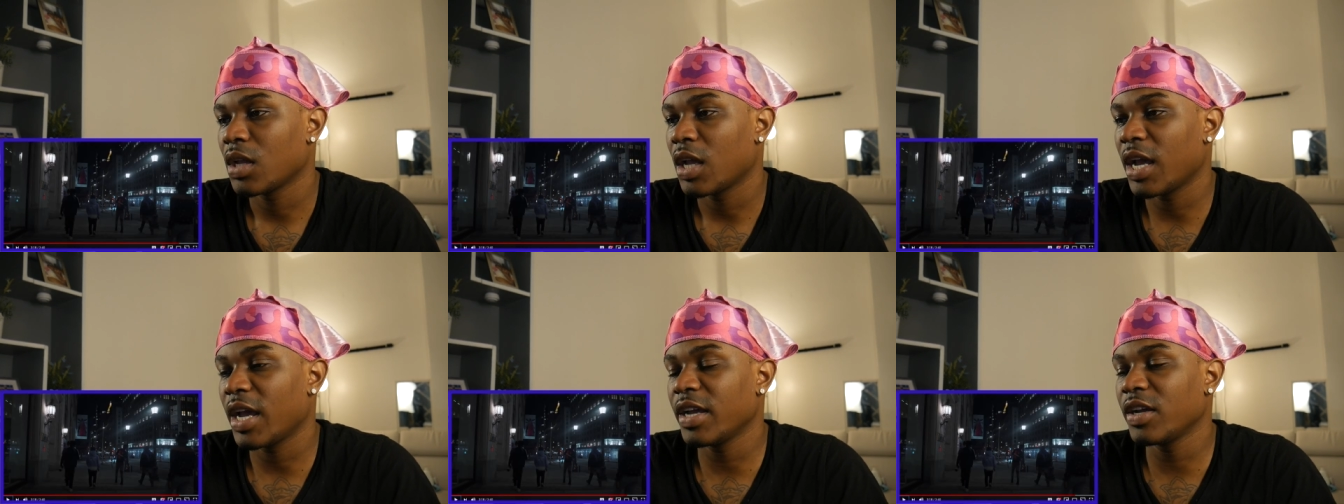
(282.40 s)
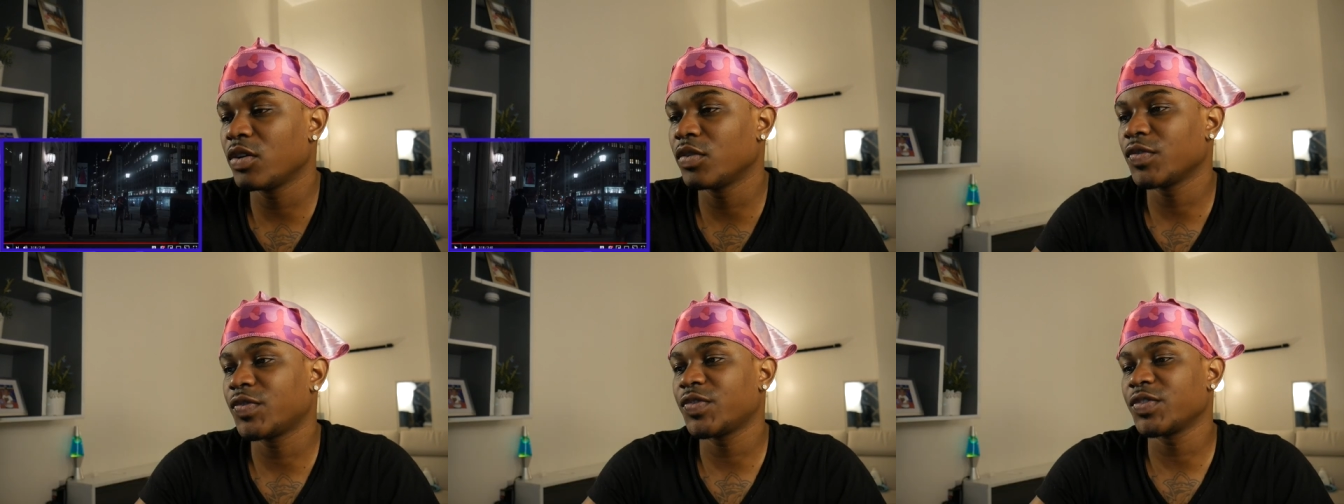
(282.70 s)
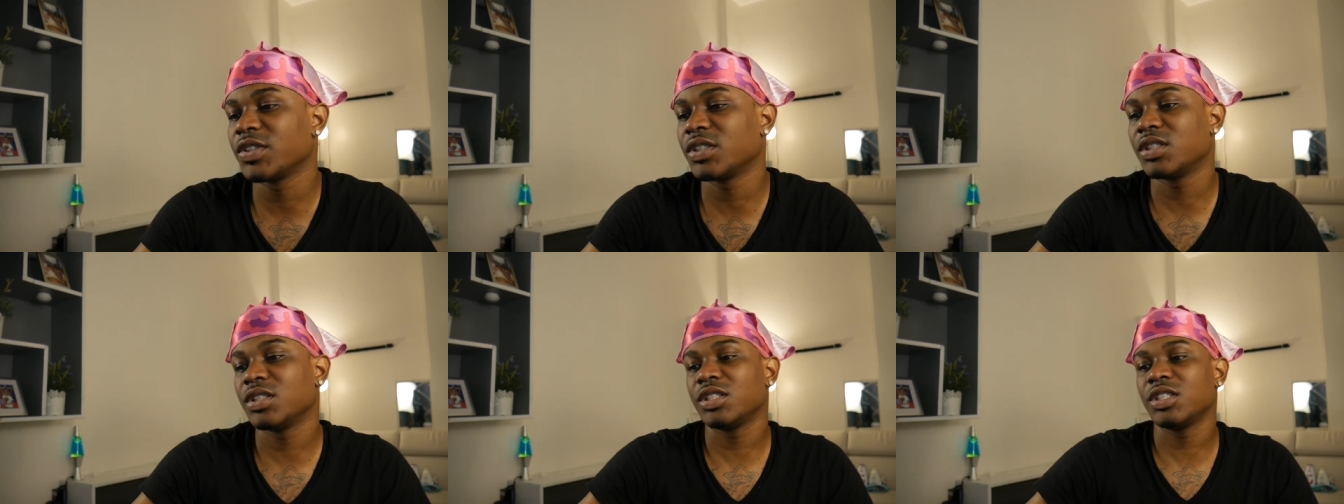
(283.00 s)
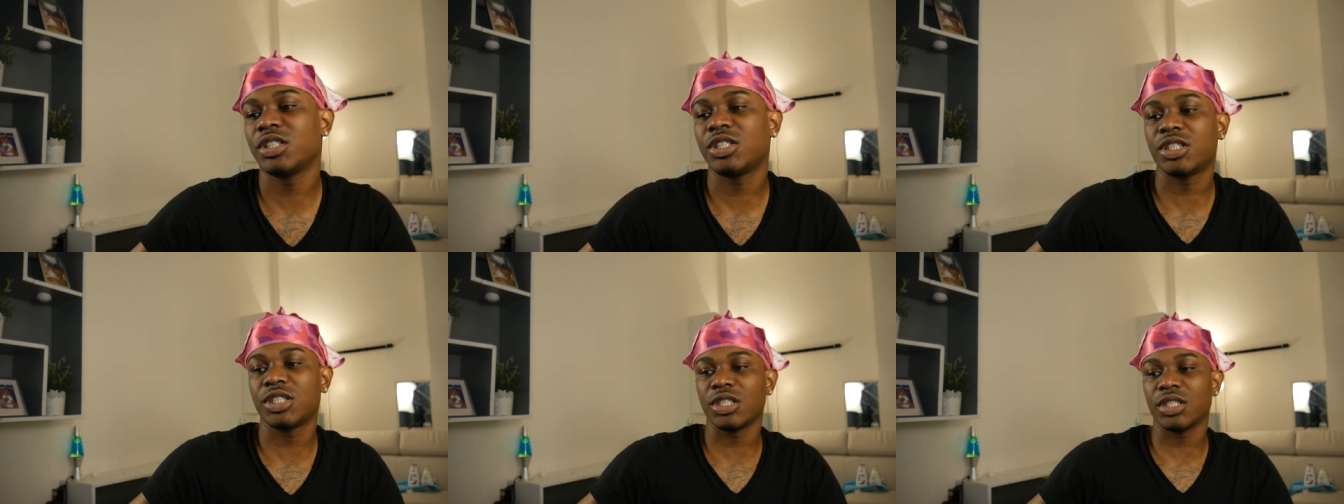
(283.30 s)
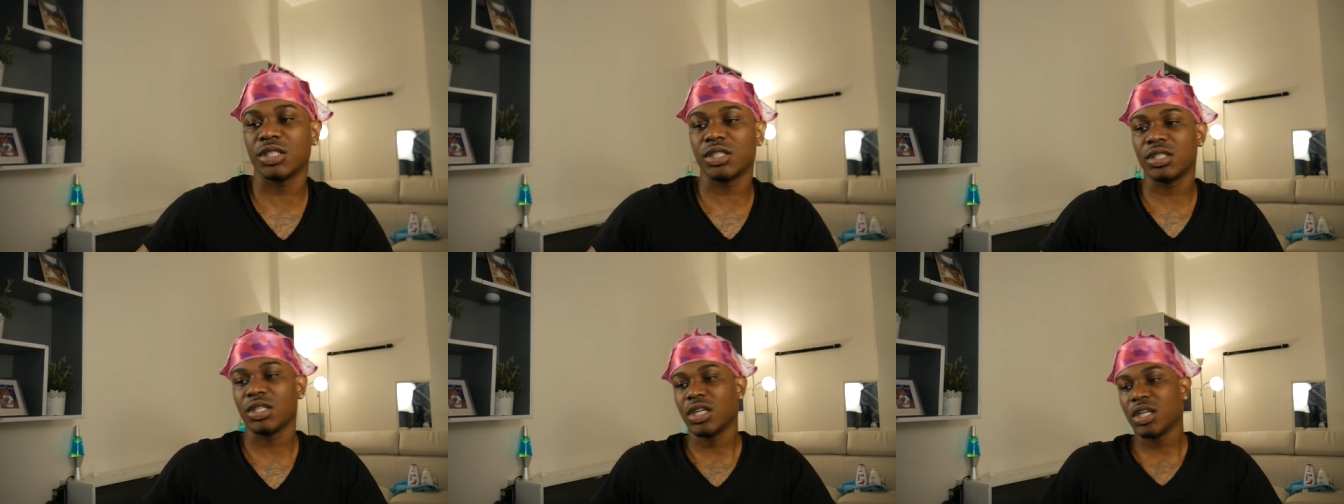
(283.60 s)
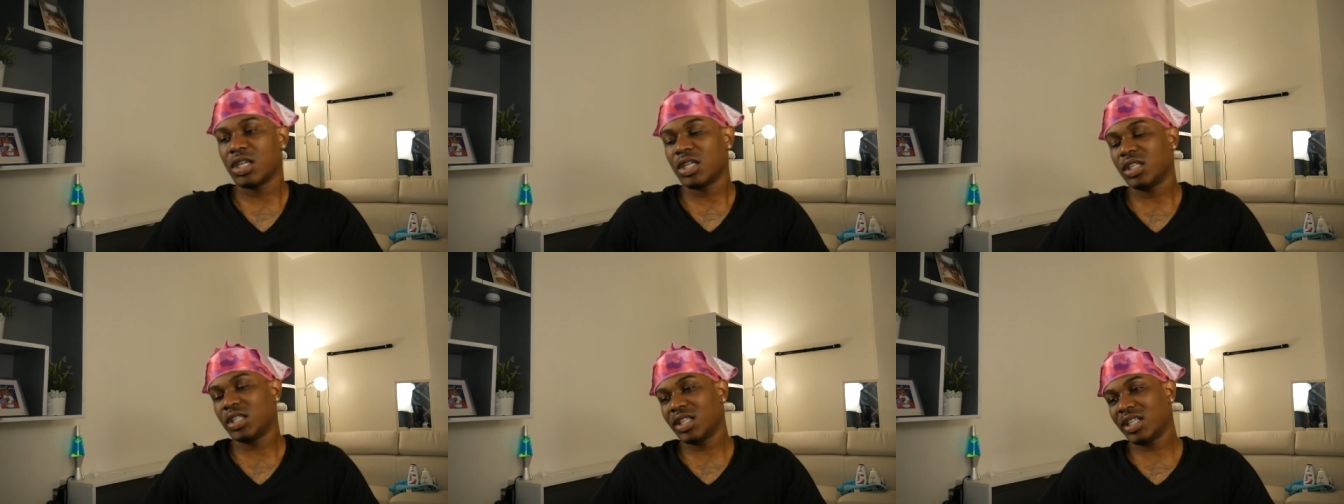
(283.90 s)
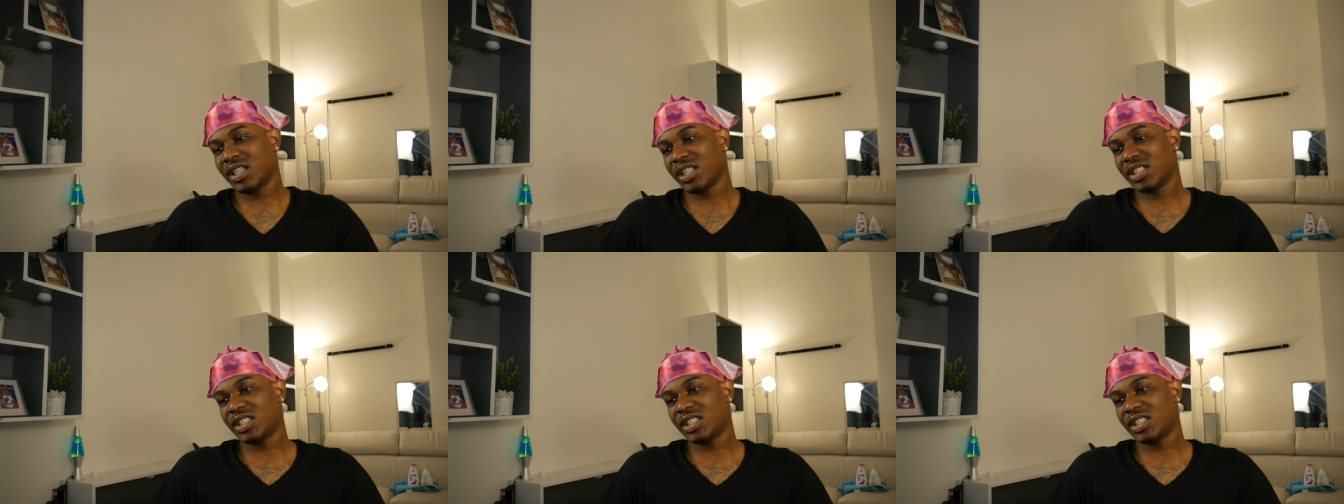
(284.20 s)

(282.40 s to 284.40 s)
I ain't gonna front. This shit, like,